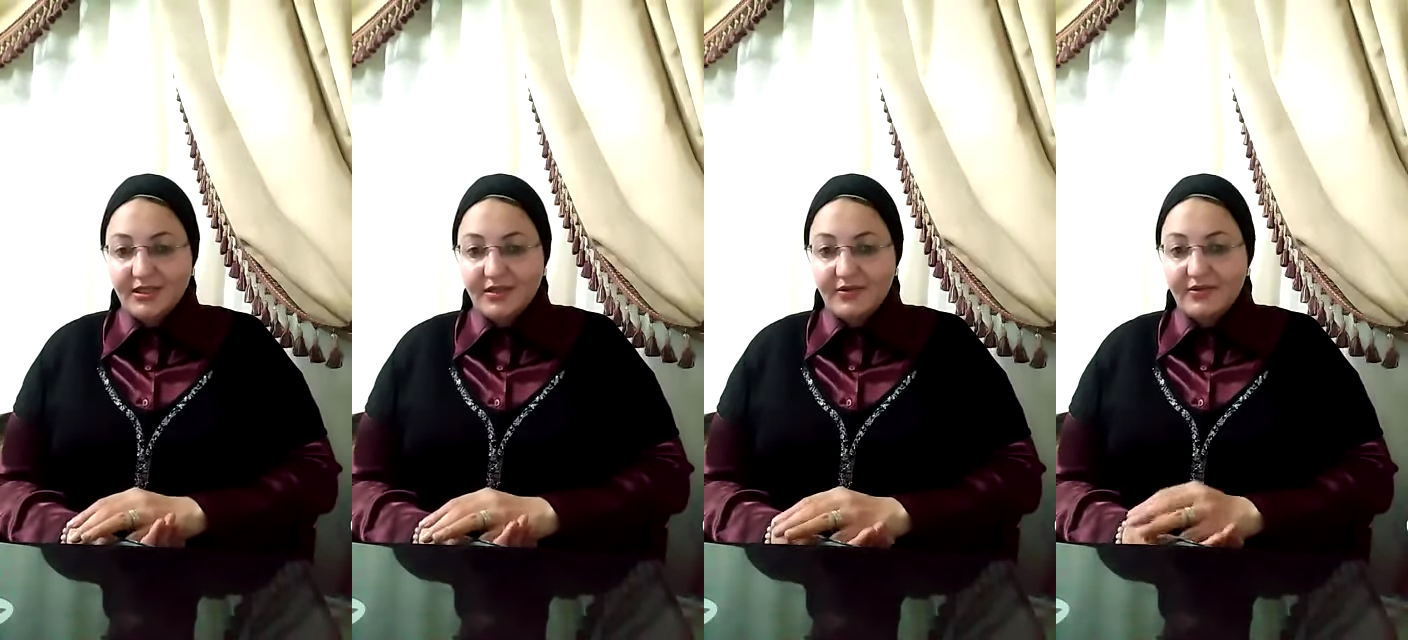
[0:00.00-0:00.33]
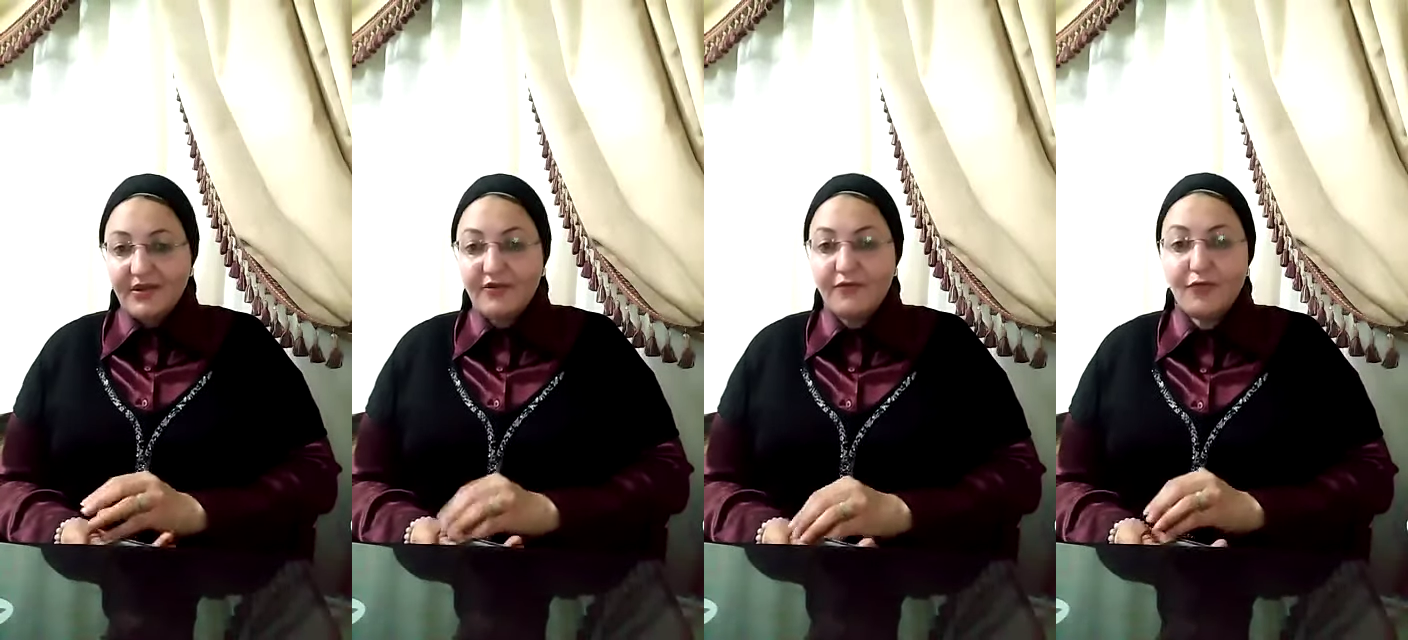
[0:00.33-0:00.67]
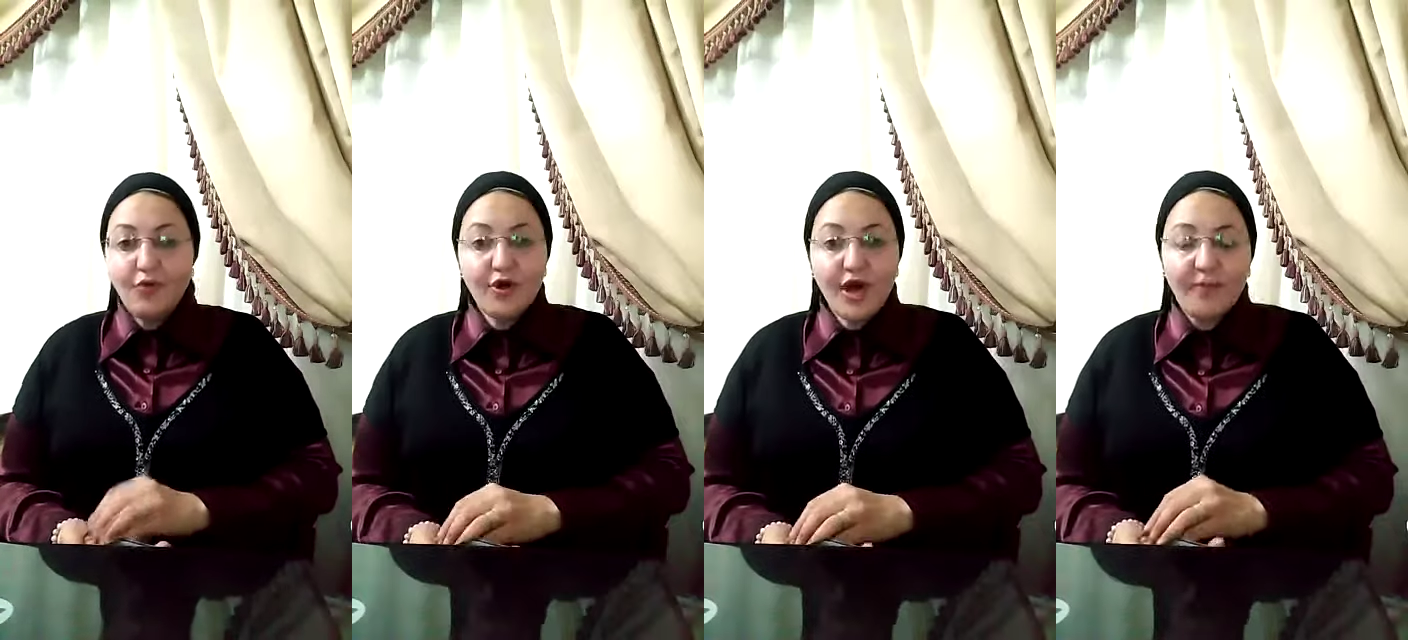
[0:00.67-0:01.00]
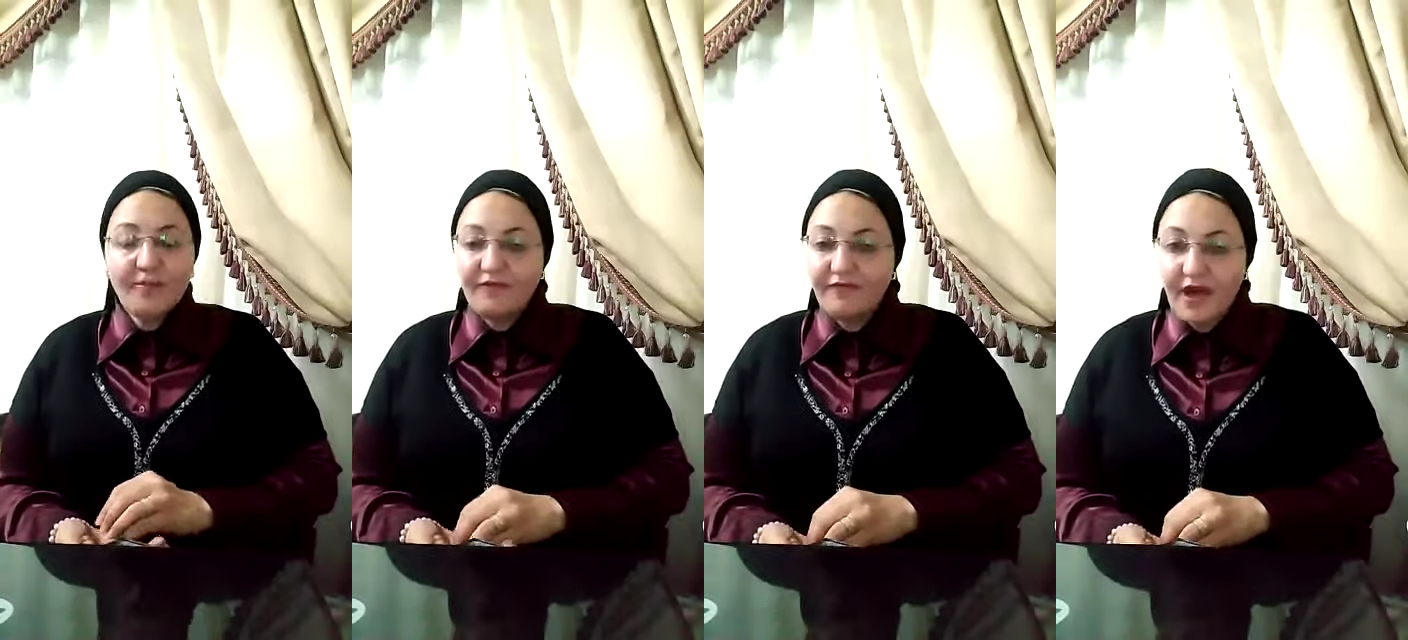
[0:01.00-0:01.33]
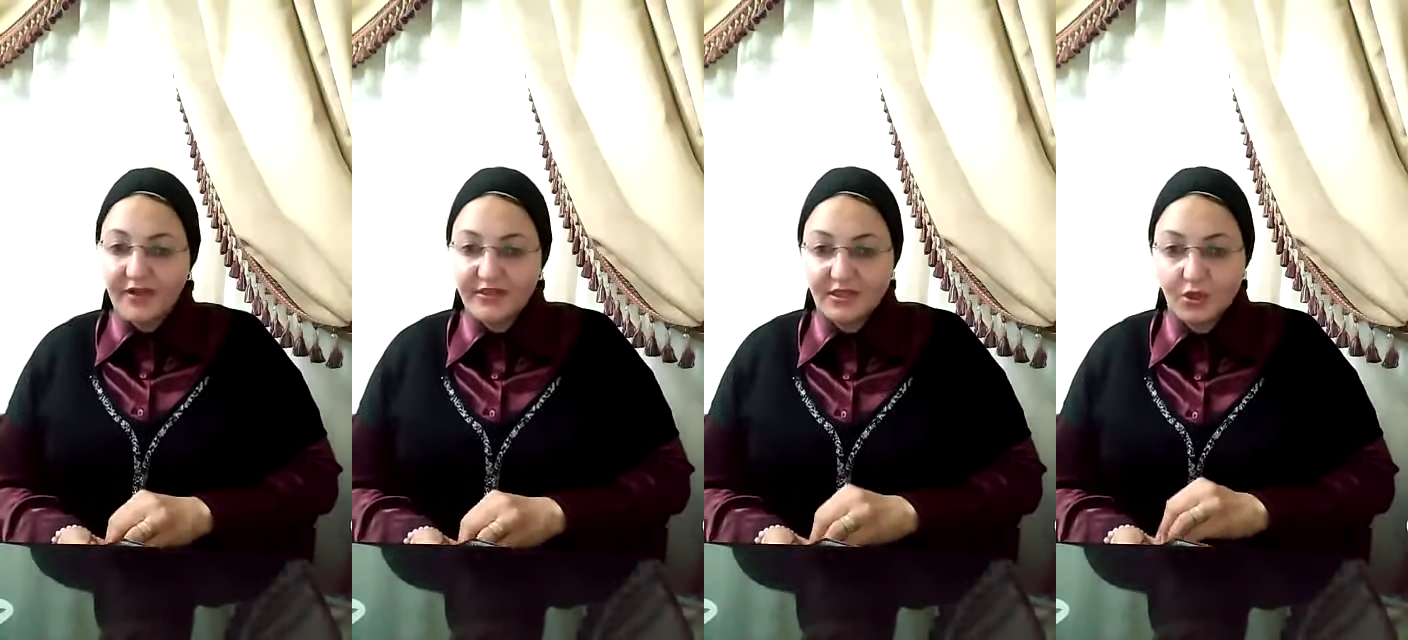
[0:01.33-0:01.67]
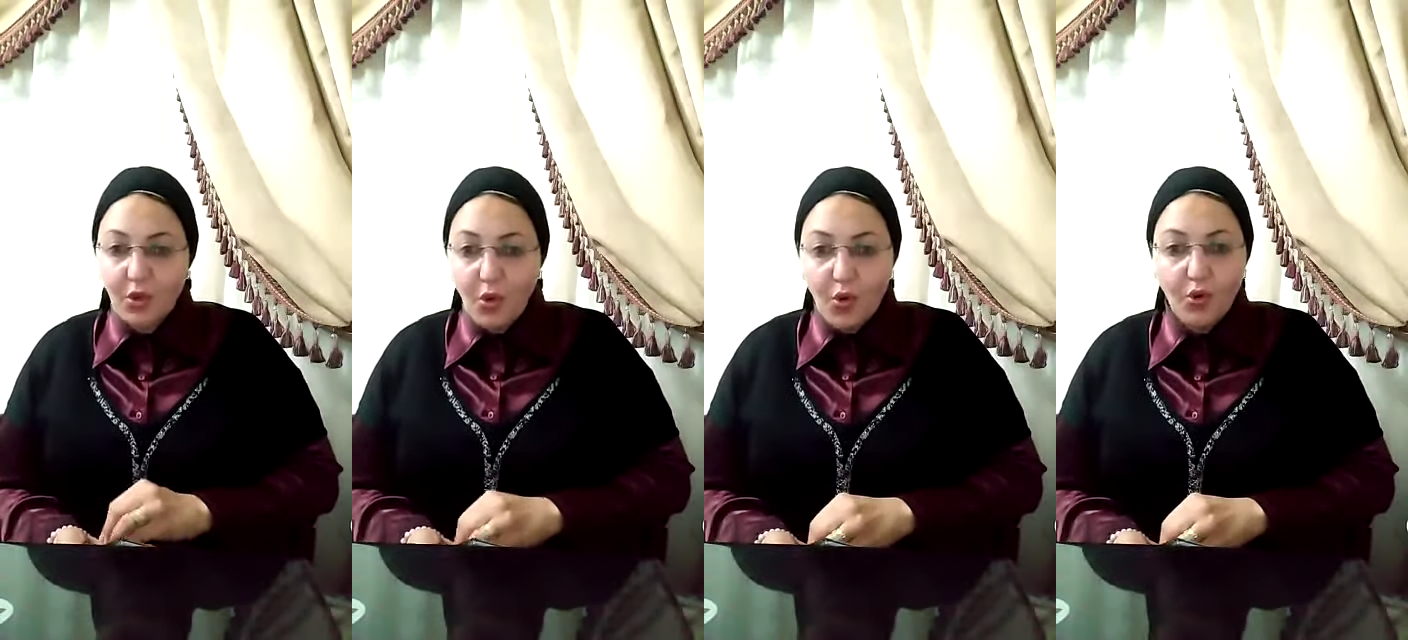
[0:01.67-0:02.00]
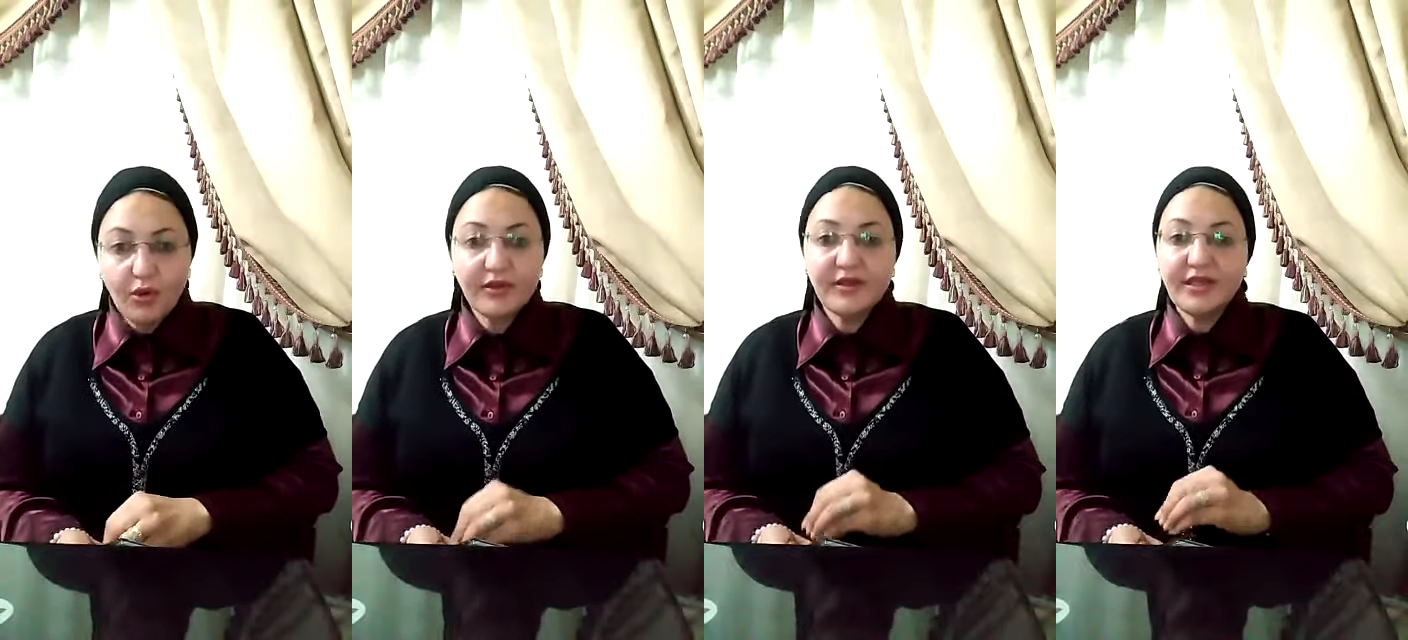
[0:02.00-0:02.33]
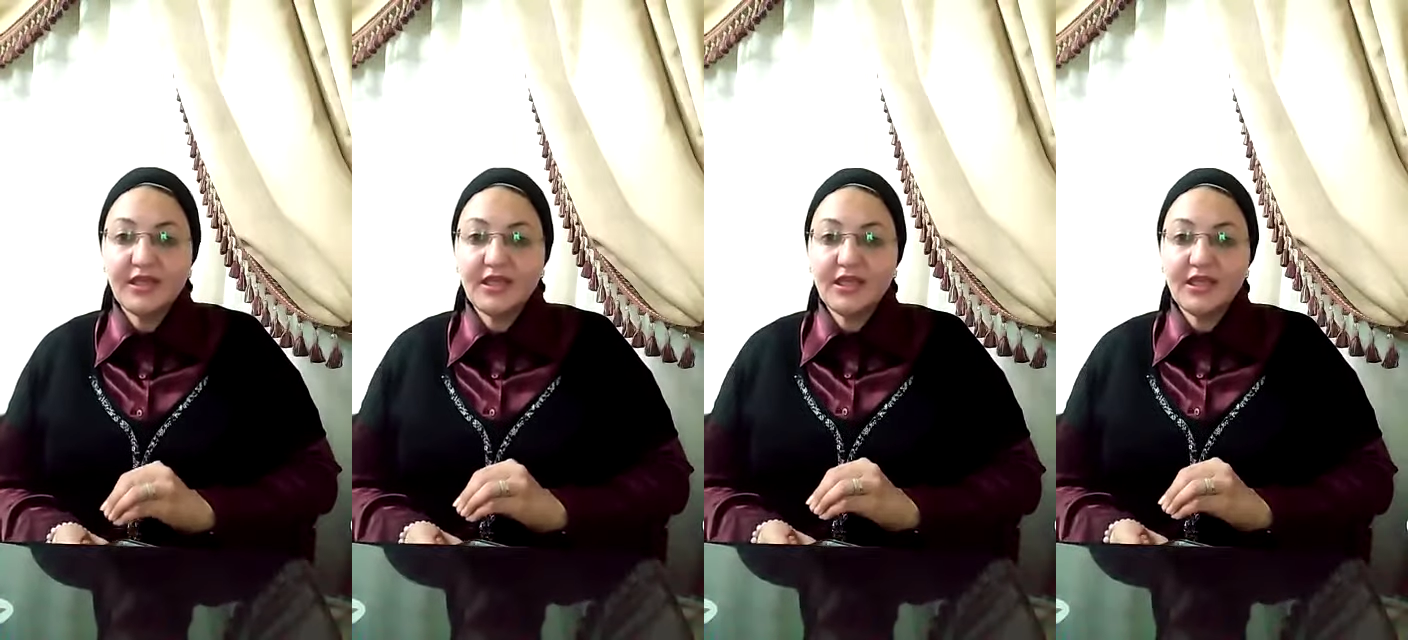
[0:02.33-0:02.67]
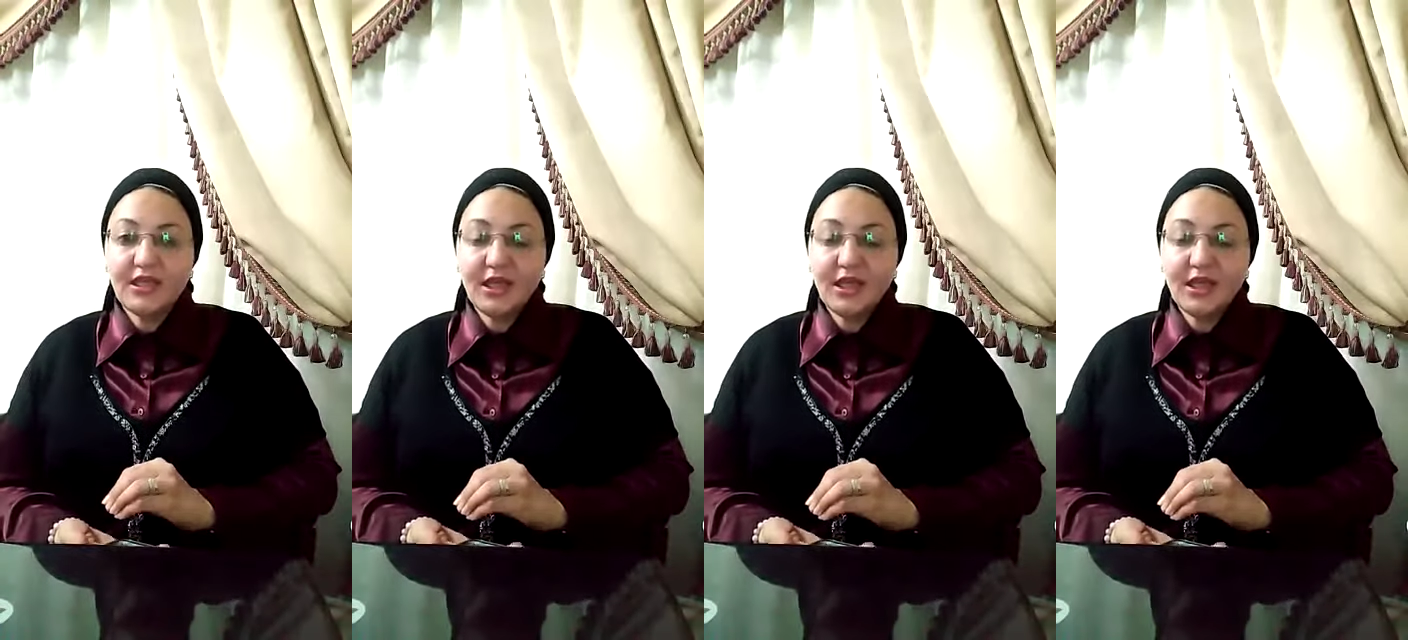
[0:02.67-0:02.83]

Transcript: Therefore, I'm inviting all the